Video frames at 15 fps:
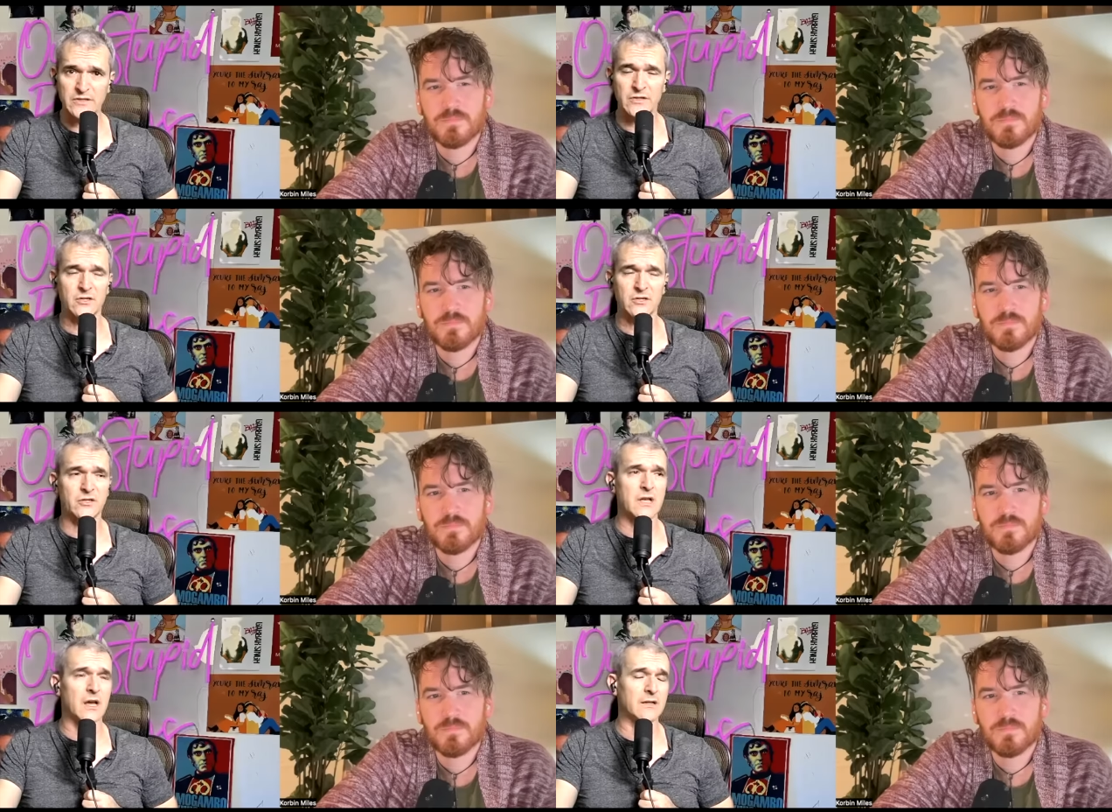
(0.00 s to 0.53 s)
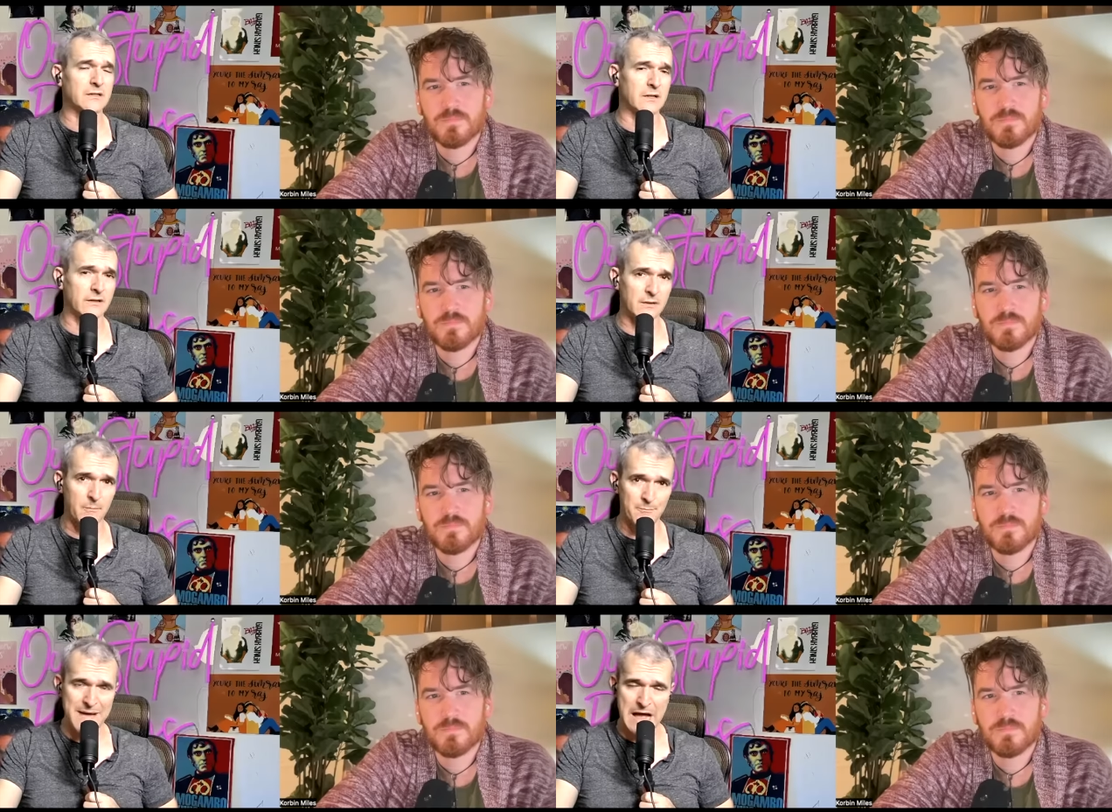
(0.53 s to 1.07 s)
Speaker 1: It just got a ton
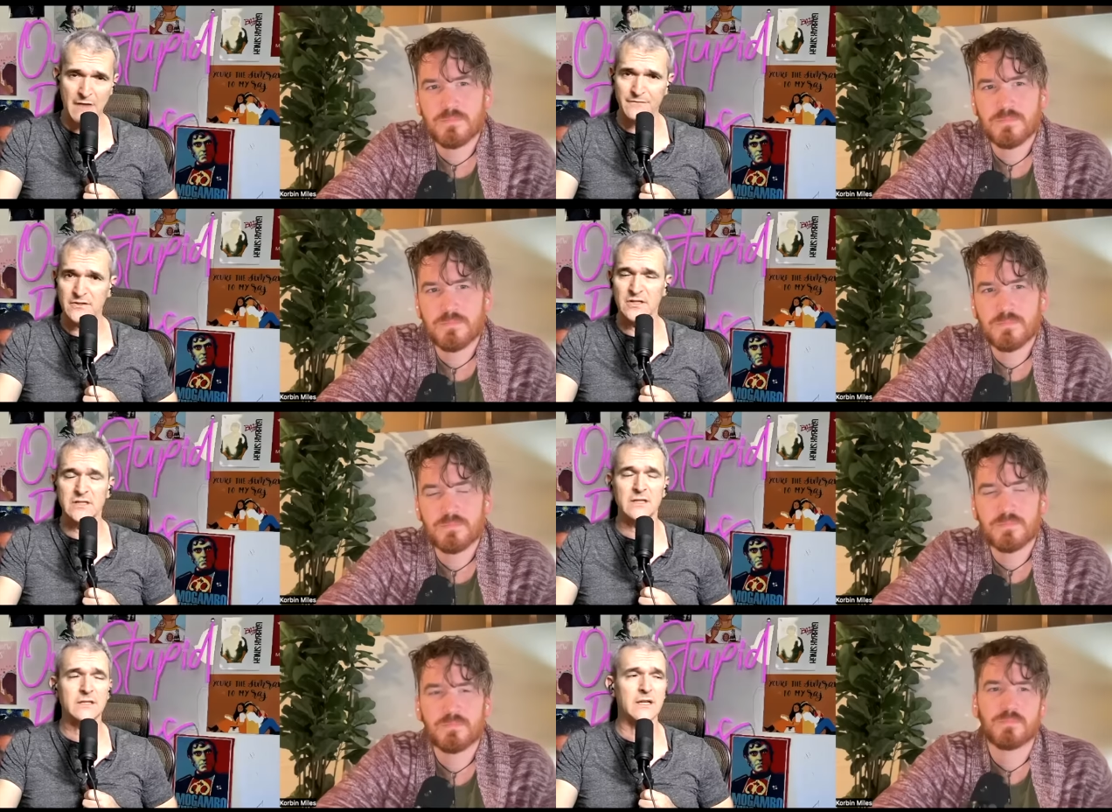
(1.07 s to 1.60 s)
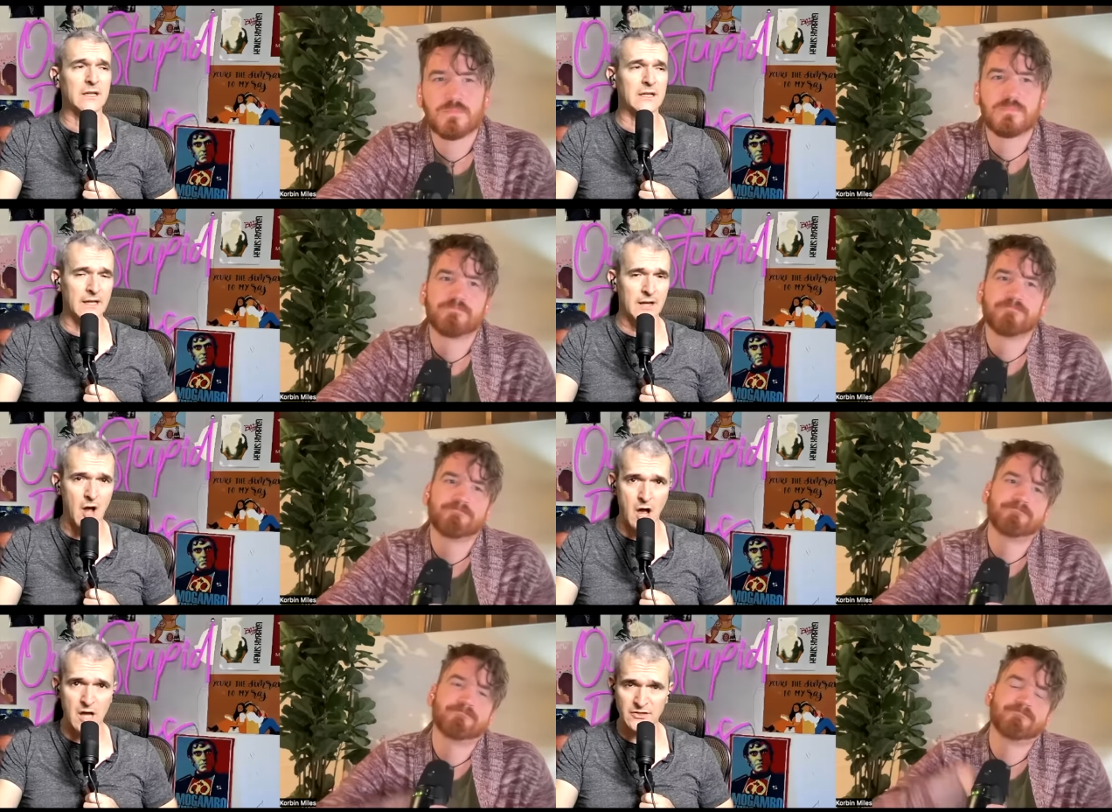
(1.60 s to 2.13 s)
of BAFTAs. It's going to get
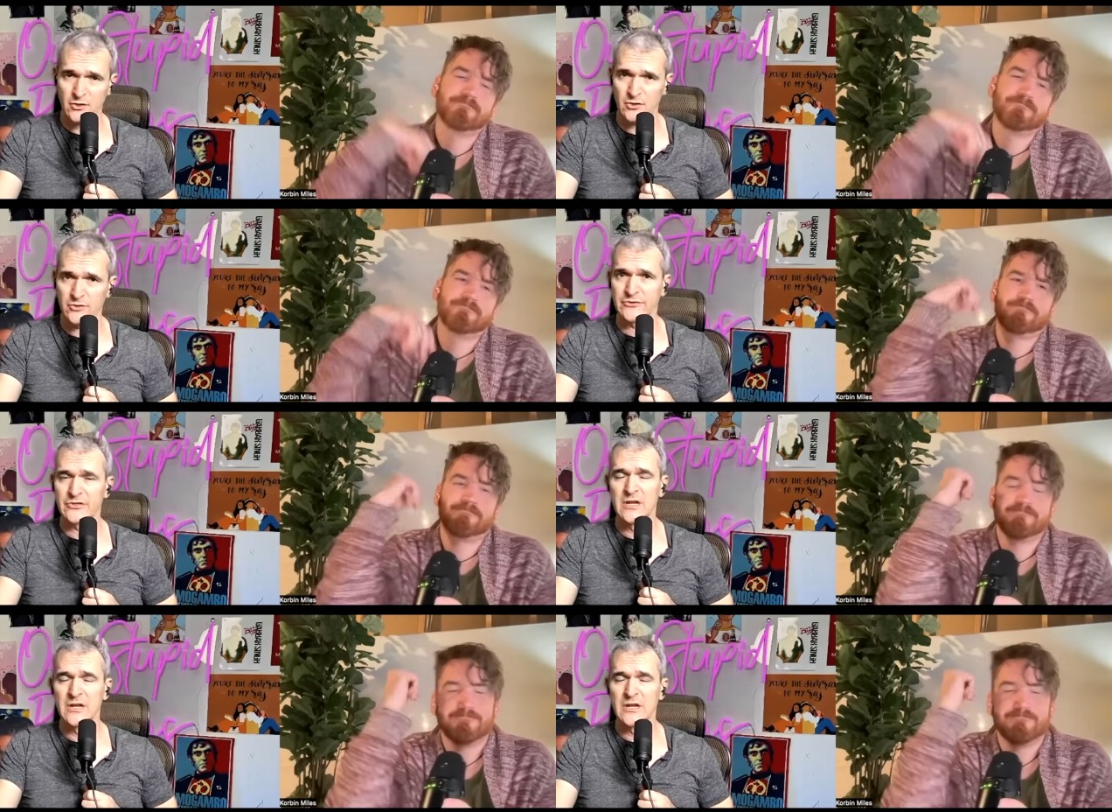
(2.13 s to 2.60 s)
Oscars.